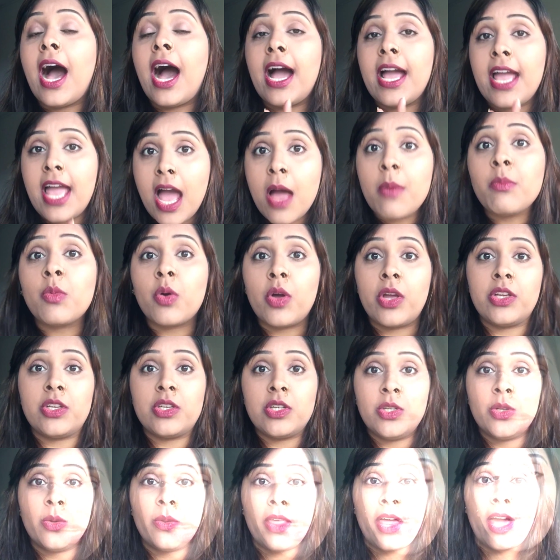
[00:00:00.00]
I am going to
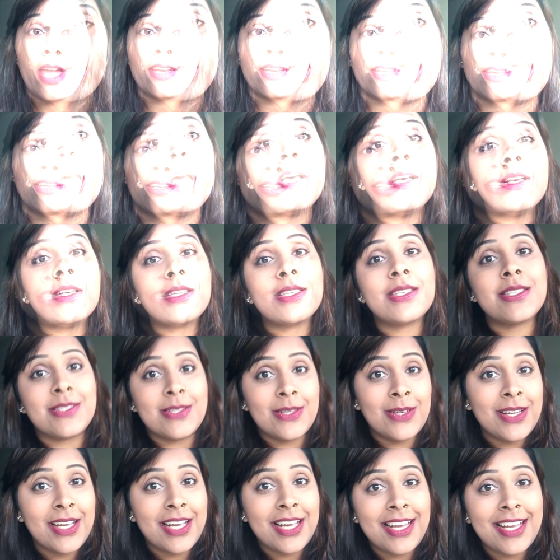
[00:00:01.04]
do that.
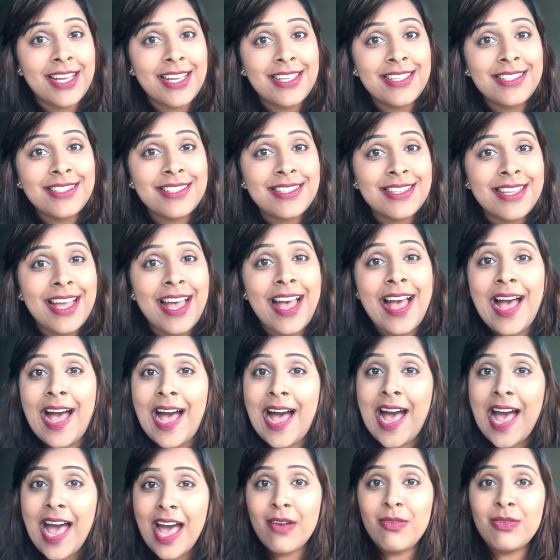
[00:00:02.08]
So guys,
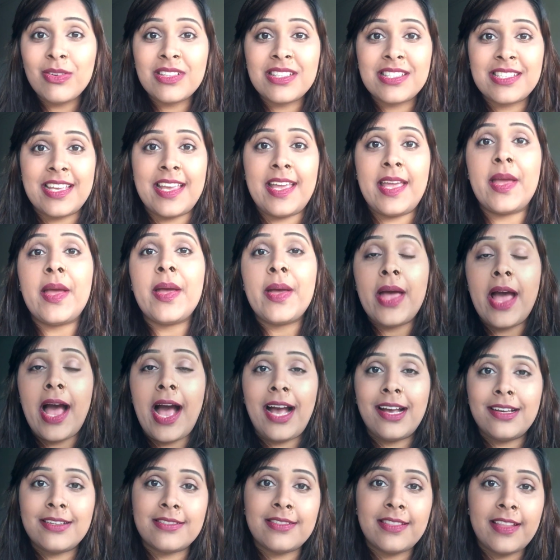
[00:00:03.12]
I would say
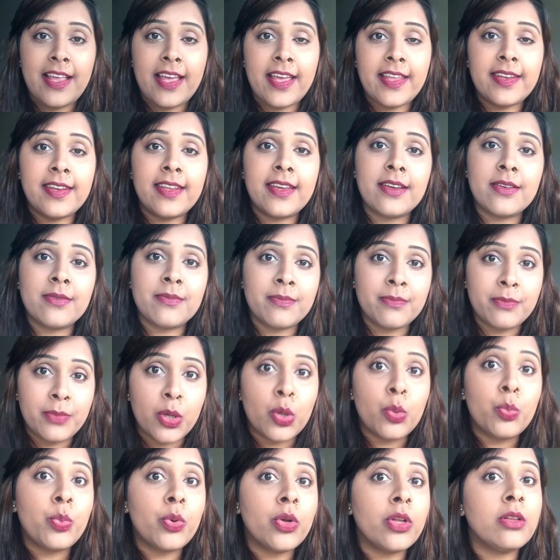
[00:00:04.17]
Iceland
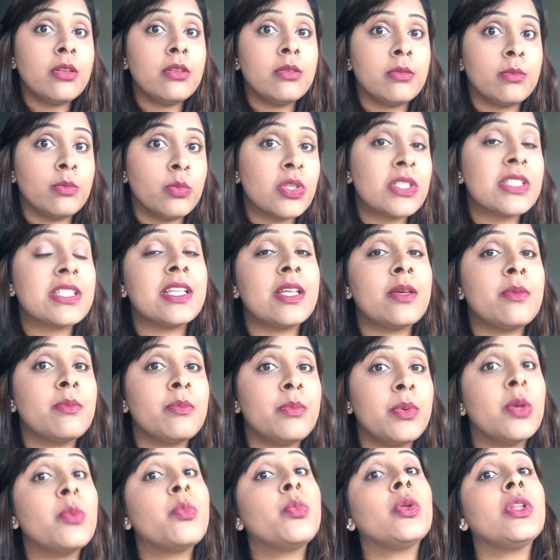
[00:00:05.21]
people, Muslim
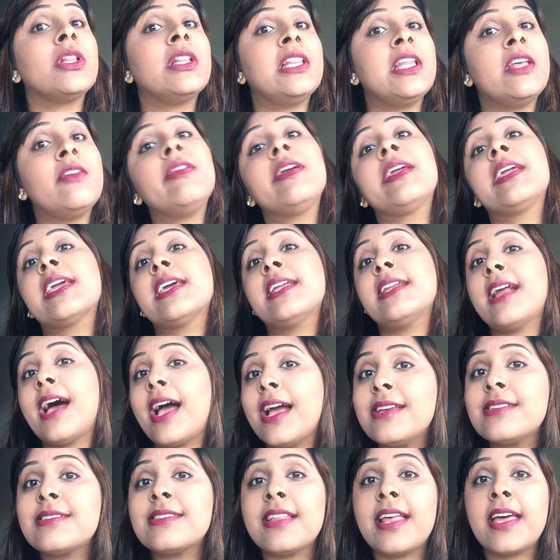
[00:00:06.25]
people living in
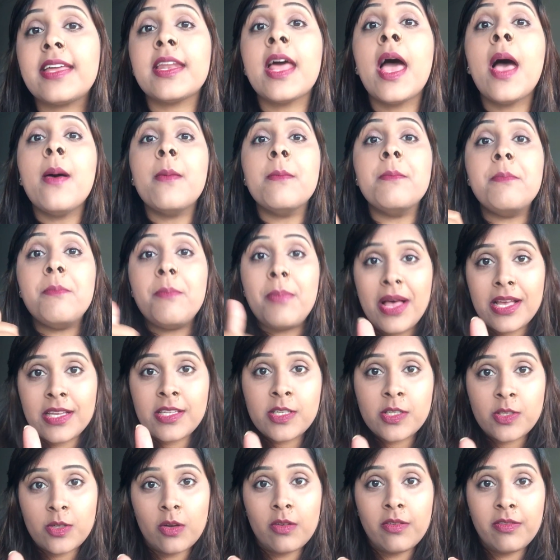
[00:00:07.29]
Iceland,
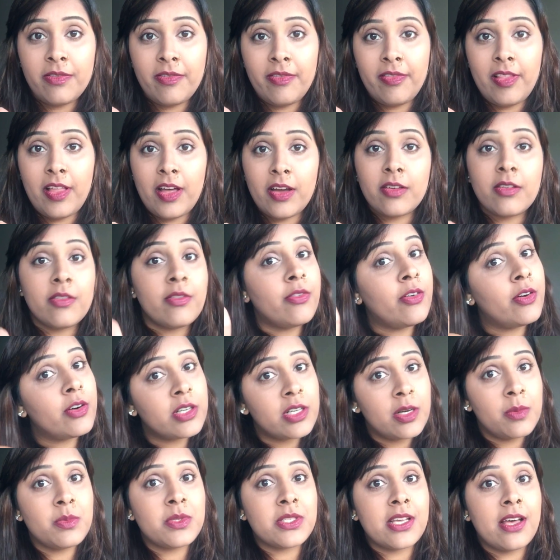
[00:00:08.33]
best of luck for
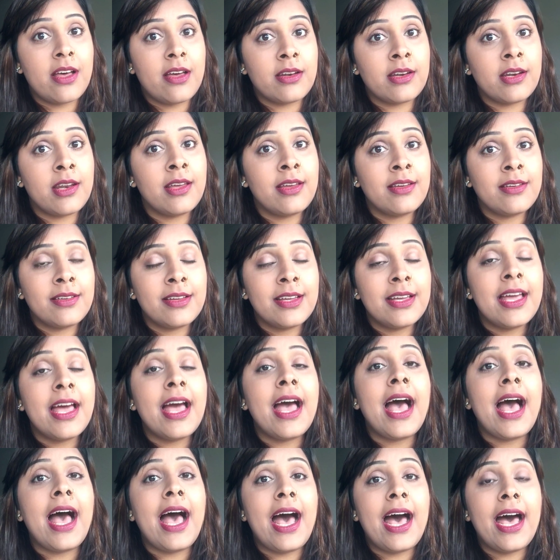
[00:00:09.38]
Ramzan.
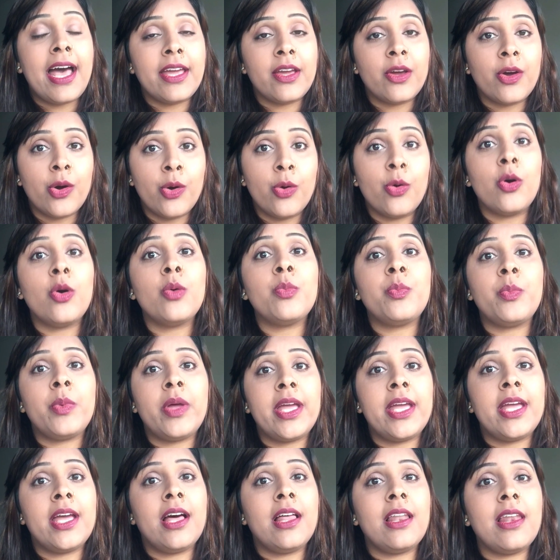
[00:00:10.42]
I hope
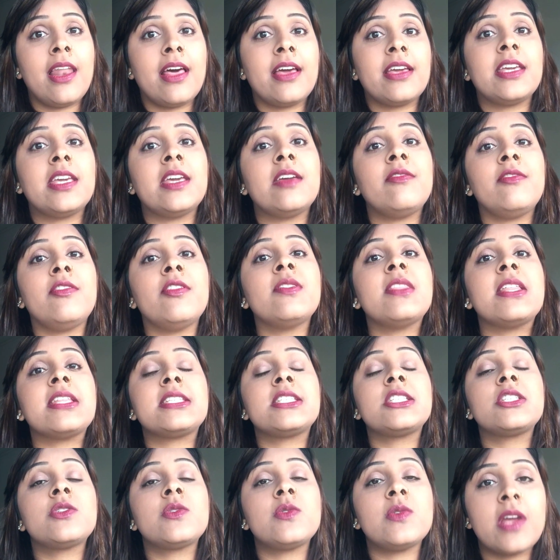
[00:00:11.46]
may Allah give you the
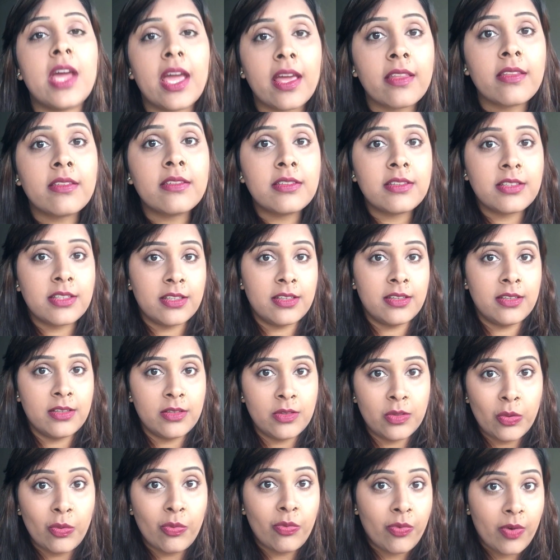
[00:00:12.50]
strength
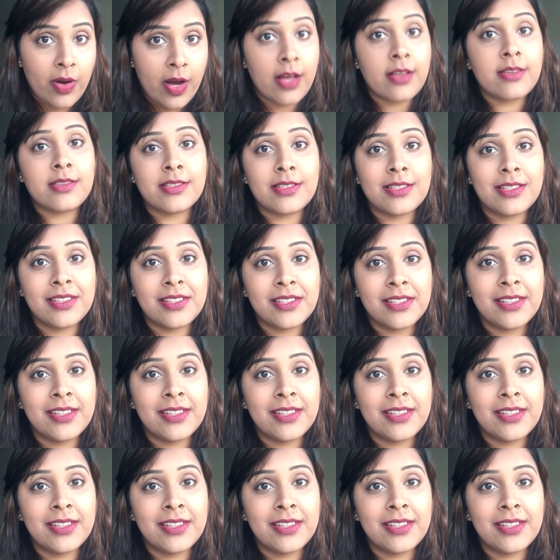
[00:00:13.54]
to fast